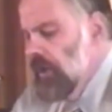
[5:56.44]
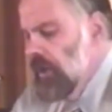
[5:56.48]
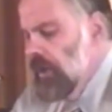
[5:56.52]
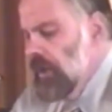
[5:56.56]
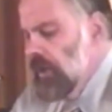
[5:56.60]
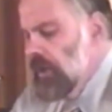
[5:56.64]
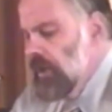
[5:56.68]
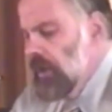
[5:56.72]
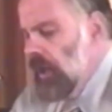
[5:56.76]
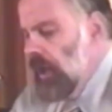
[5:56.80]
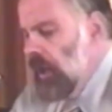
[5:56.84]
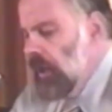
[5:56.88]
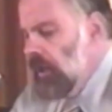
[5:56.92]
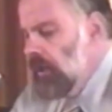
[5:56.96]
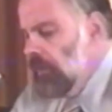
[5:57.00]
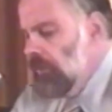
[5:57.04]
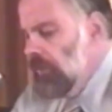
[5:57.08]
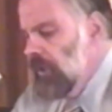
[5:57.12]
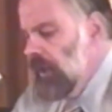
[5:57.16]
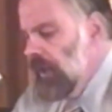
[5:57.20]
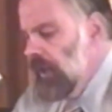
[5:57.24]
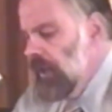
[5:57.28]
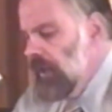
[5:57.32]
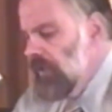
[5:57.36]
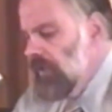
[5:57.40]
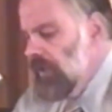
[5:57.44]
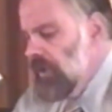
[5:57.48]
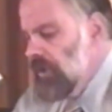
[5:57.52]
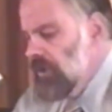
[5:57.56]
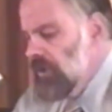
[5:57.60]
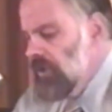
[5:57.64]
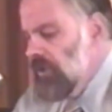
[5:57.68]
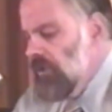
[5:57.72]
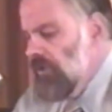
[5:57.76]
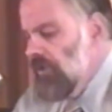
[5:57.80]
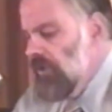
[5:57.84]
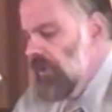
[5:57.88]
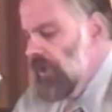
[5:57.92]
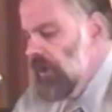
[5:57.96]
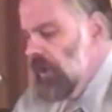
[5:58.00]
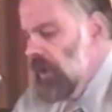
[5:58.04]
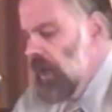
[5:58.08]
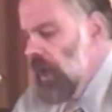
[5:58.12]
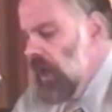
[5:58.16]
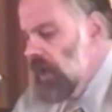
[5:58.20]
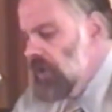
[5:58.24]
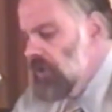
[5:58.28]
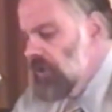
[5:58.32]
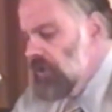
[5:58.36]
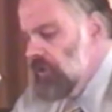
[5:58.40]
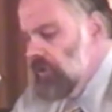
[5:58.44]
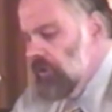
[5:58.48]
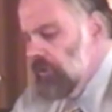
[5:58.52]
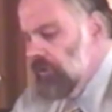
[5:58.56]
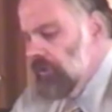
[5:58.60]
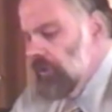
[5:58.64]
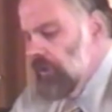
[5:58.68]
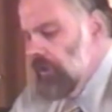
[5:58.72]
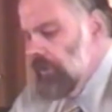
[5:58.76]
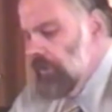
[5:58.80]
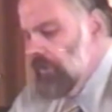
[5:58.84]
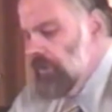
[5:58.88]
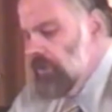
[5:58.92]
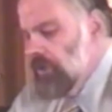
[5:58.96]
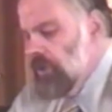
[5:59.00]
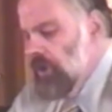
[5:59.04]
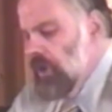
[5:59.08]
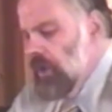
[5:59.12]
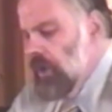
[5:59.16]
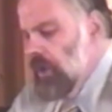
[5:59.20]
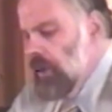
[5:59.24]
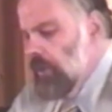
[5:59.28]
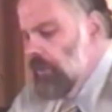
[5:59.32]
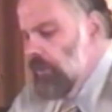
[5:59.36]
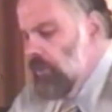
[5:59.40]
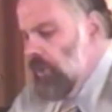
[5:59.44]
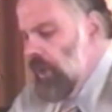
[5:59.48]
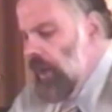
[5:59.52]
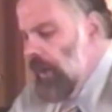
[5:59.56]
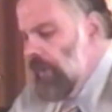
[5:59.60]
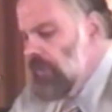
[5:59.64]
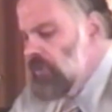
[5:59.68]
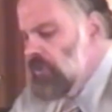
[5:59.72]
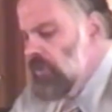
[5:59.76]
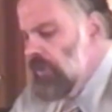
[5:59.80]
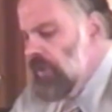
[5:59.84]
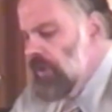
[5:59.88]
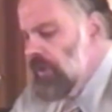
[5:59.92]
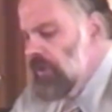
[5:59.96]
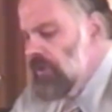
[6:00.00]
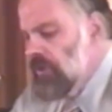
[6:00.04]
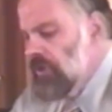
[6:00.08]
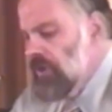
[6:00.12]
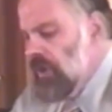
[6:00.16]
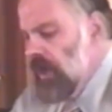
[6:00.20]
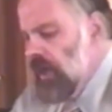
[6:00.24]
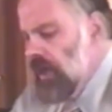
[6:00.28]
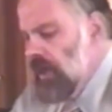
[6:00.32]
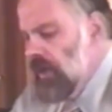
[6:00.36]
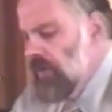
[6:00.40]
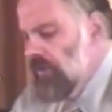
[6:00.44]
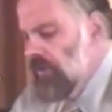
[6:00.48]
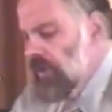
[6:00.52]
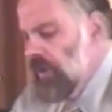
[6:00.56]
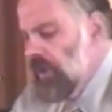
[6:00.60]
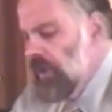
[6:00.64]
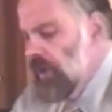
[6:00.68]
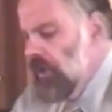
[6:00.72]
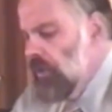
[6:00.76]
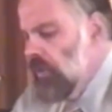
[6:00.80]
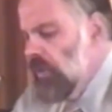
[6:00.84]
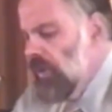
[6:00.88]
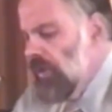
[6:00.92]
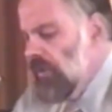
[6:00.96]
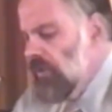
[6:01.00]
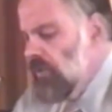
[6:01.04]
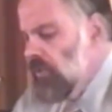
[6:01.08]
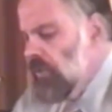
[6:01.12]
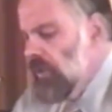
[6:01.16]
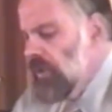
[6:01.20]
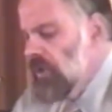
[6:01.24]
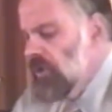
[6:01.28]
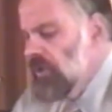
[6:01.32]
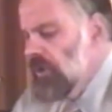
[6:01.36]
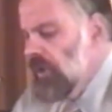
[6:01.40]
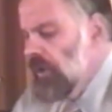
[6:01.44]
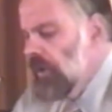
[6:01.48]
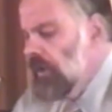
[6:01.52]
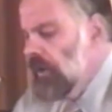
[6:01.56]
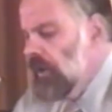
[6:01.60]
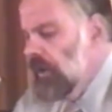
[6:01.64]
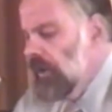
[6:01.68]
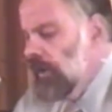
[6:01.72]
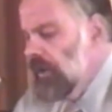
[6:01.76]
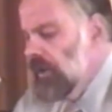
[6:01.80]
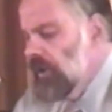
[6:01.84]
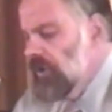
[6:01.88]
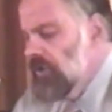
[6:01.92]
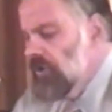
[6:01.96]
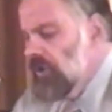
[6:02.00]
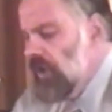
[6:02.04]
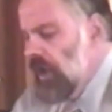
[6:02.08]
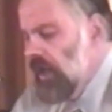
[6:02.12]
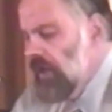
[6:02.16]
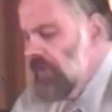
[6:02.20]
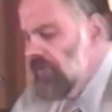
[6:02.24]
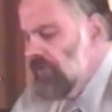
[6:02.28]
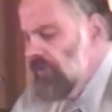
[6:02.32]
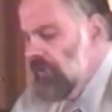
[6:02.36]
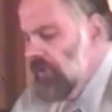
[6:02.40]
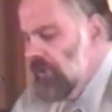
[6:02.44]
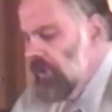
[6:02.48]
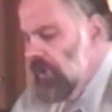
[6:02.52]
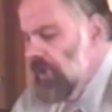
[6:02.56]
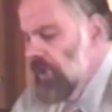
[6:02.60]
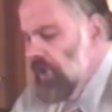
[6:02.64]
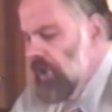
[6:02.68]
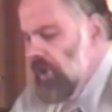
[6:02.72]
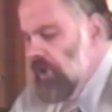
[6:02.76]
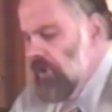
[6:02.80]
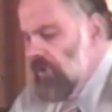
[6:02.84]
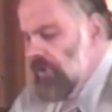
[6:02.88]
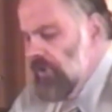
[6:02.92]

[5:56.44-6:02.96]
Contemplating this in theological terms, perhaps we could say that herewith we suddenly decipher the